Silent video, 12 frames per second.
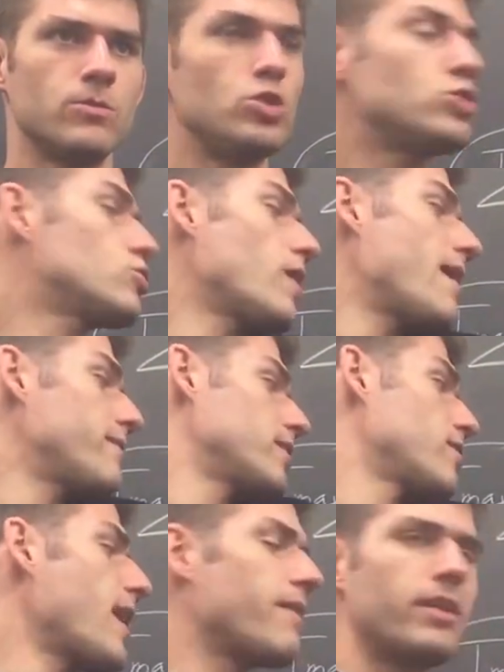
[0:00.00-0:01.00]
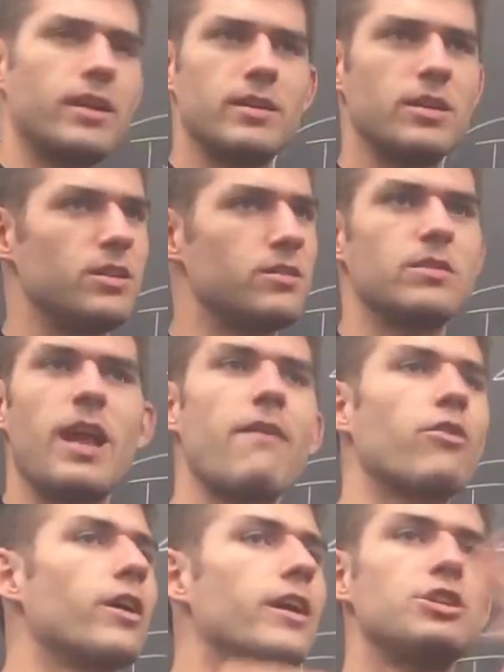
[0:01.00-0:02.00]
Just gravity. Gravity is
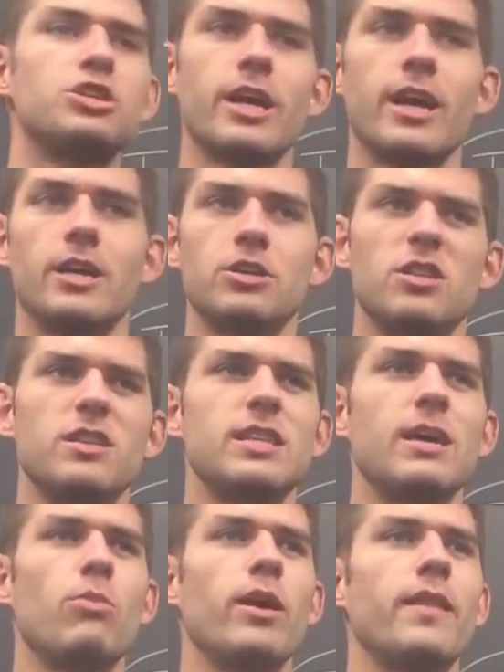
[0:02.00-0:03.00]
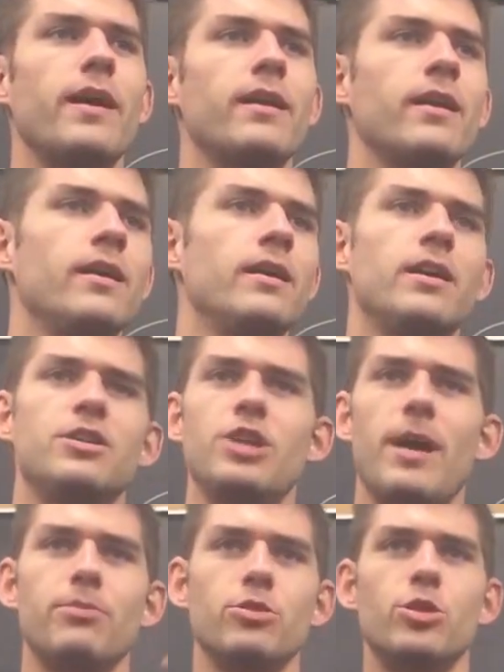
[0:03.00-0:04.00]
never going to change. In the same way that in
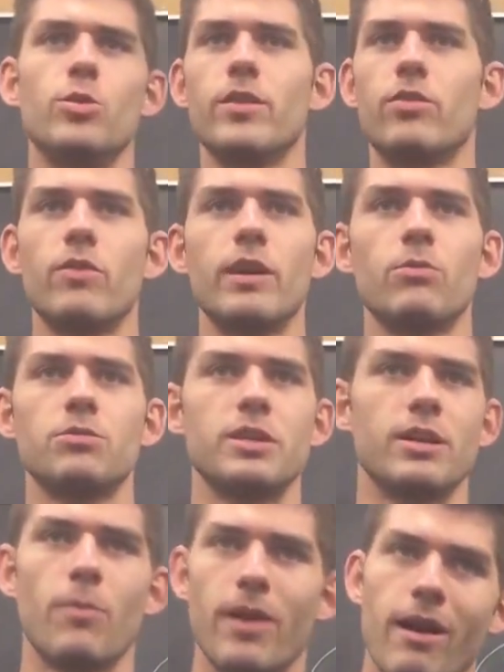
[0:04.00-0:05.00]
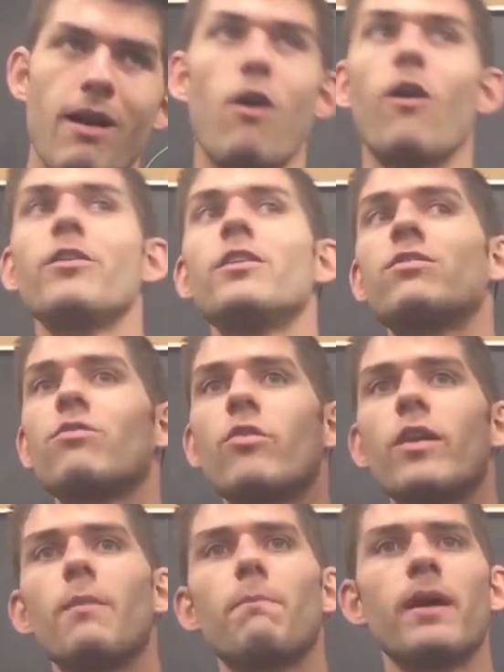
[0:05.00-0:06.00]
chapter 2 and 3, we're saying no matter how hard you throw
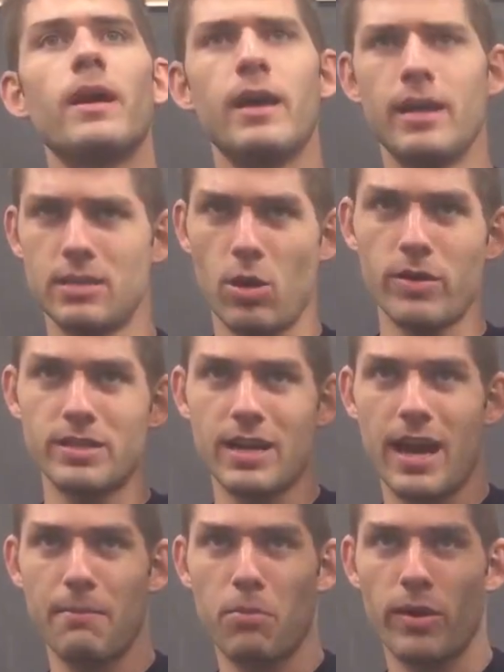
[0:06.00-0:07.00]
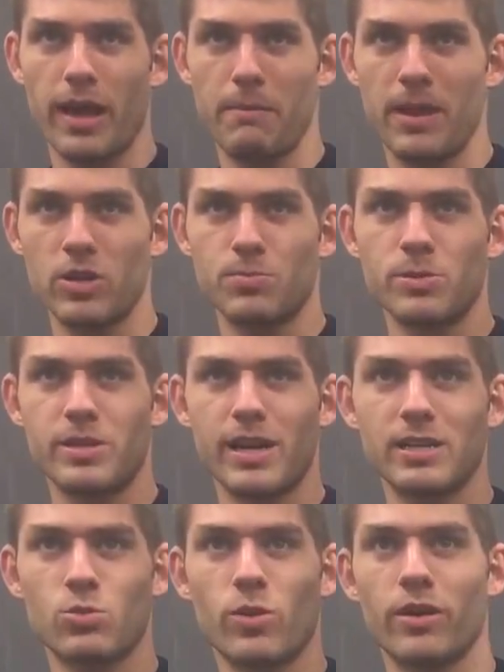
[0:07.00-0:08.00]
it up, it's always 9.8 meters per
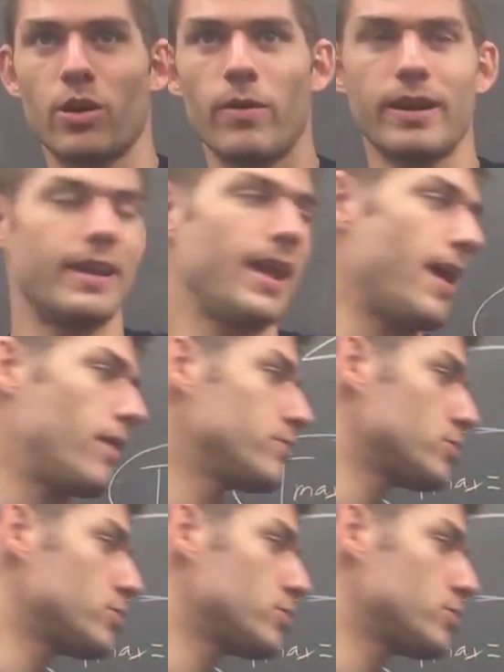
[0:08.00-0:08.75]
second squared going down.